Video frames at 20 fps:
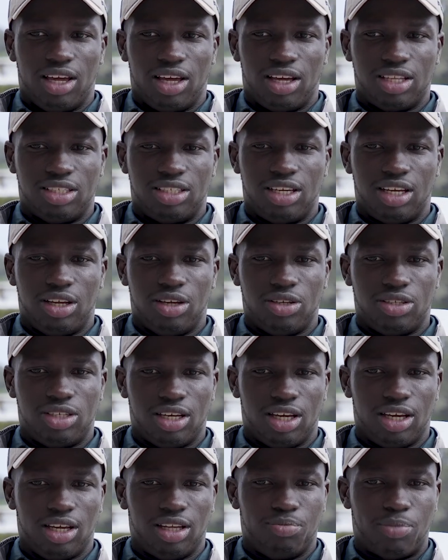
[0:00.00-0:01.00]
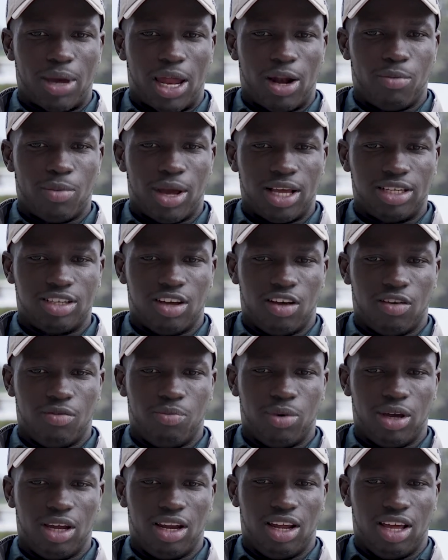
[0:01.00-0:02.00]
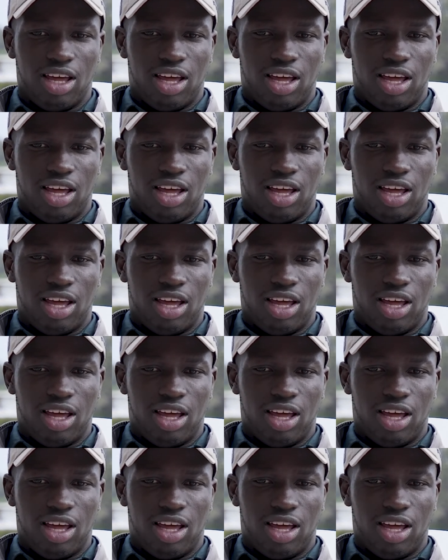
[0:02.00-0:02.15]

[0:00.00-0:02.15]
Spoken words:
continued to better myself. But